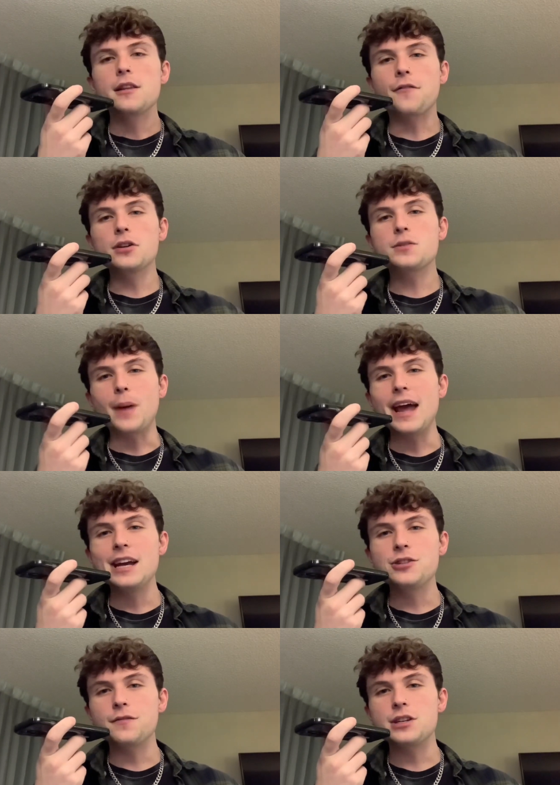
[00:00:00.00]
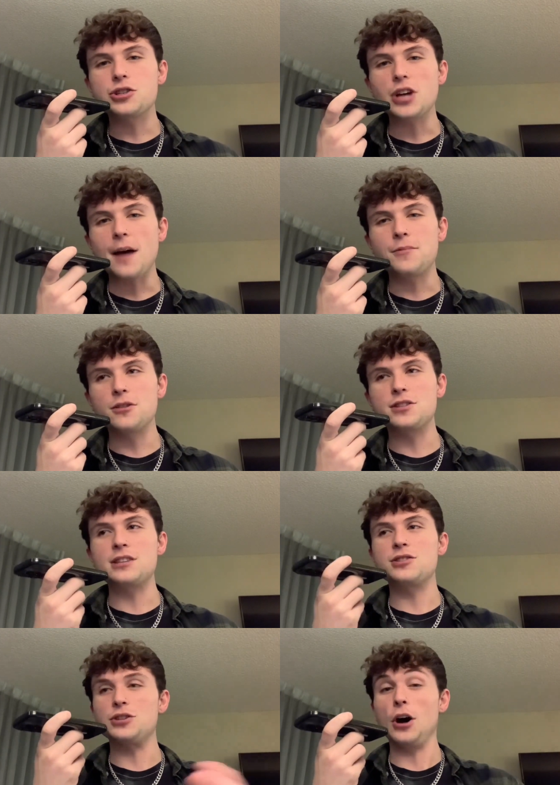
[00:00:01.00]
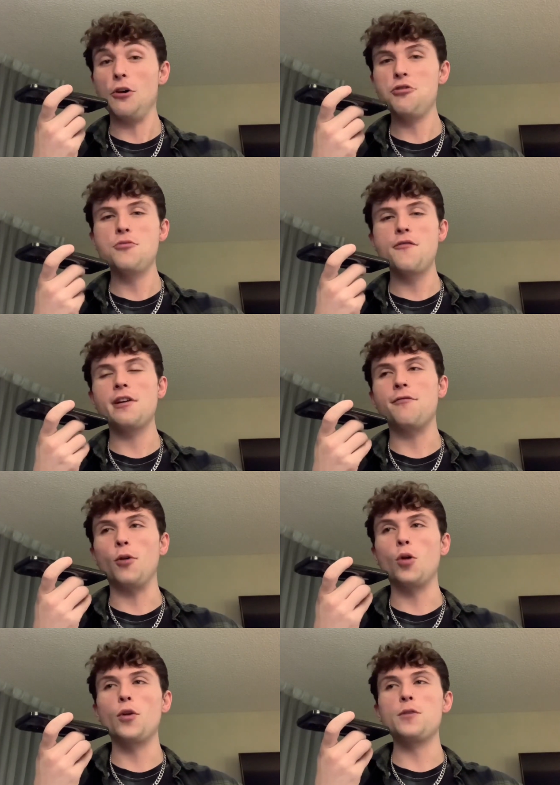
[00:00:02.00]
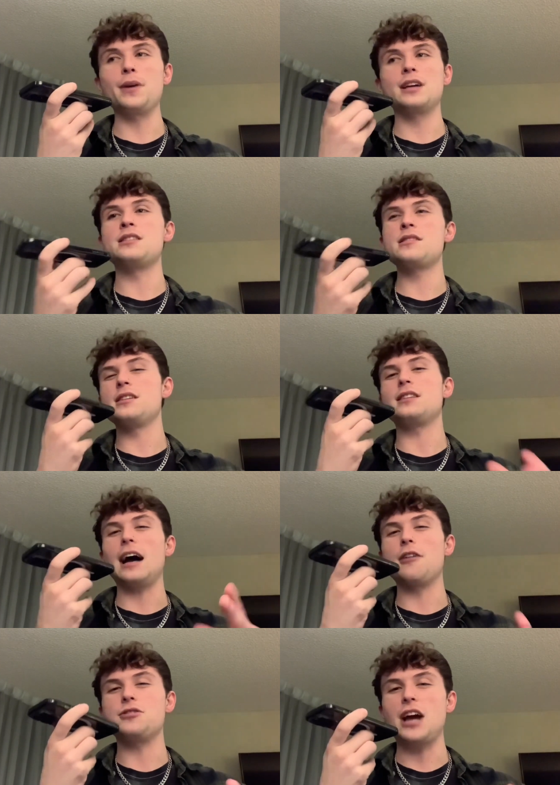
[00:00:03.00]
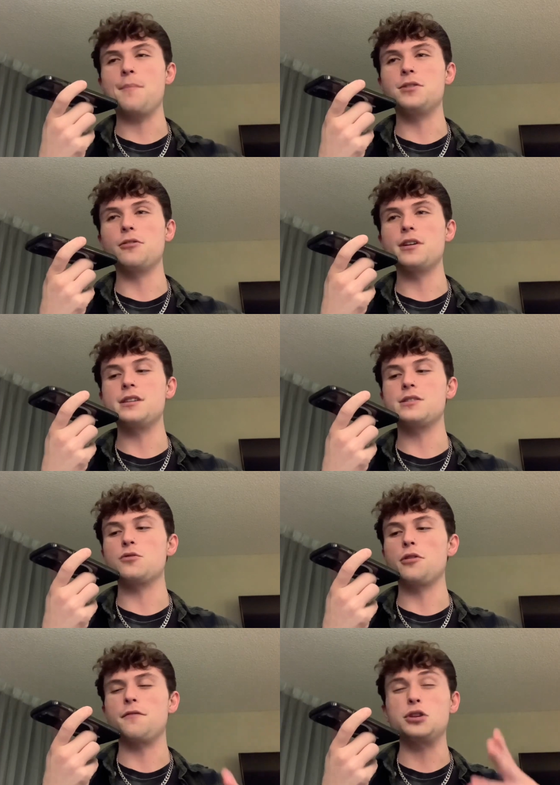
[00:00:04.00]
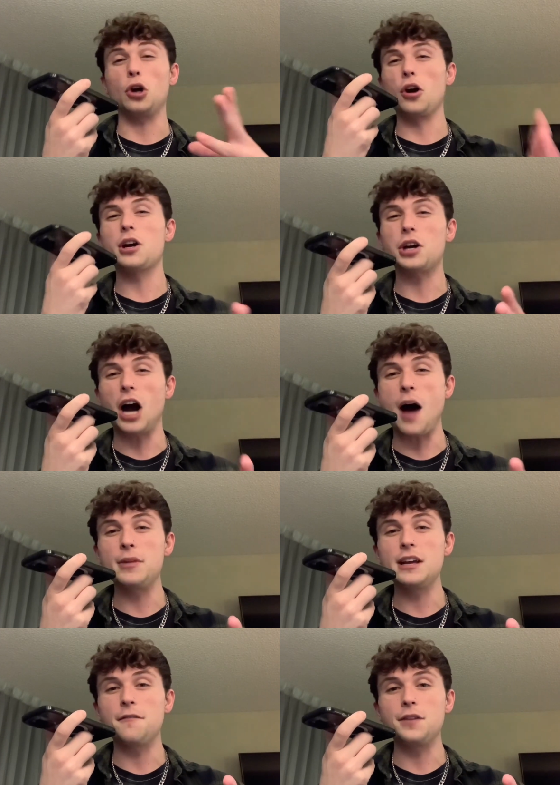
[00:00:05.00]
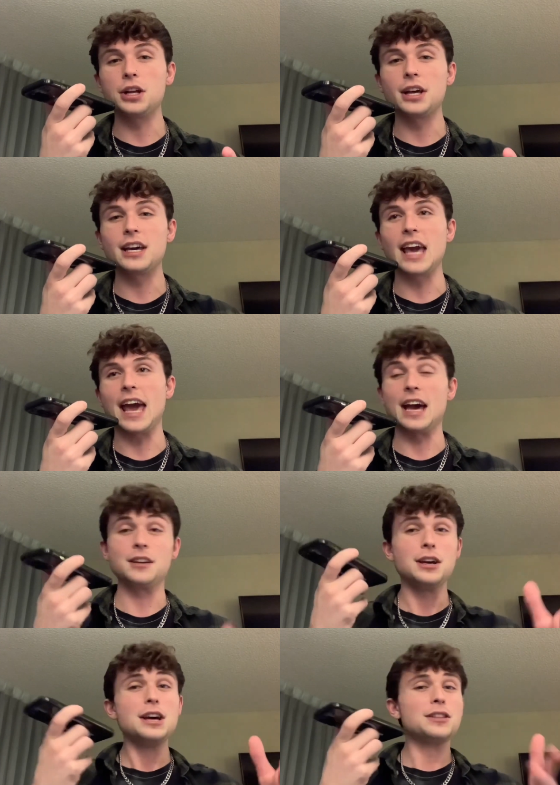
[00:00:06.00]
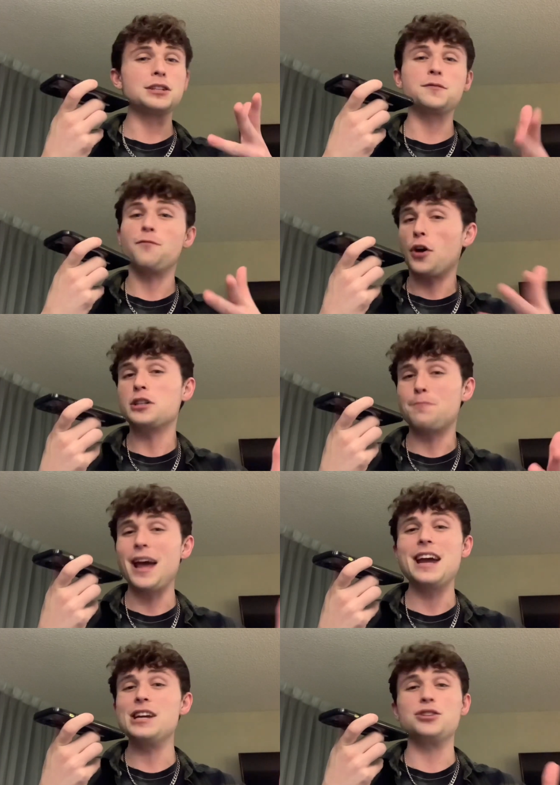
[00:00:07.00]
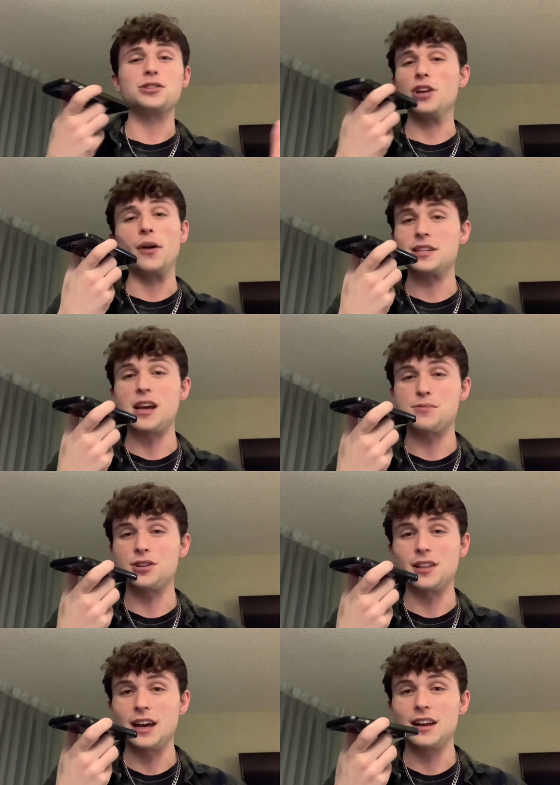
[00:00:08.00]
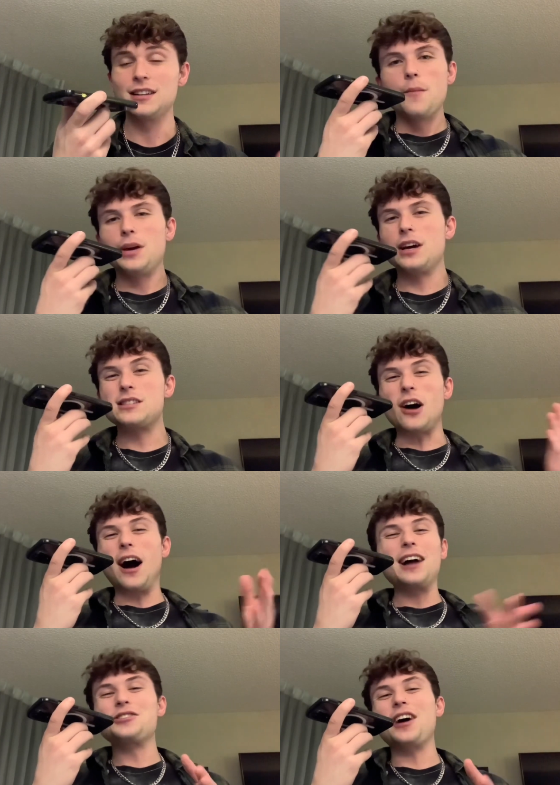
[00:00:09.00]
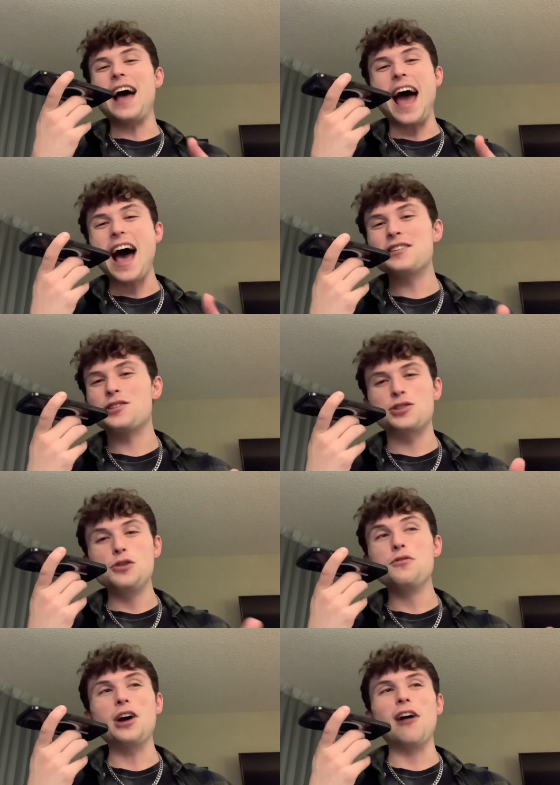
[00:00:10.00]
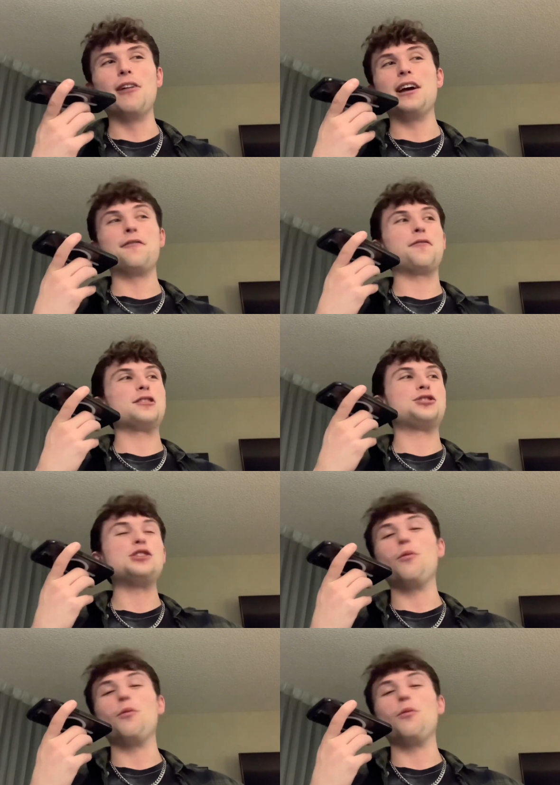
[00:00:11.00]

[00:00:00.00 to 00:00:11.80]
The first page of this chapter sets the tone moving forward, because this entire chapter is sort of dark comedy feeling, and this first page is no exception to that. Because Aja asks Yuko if she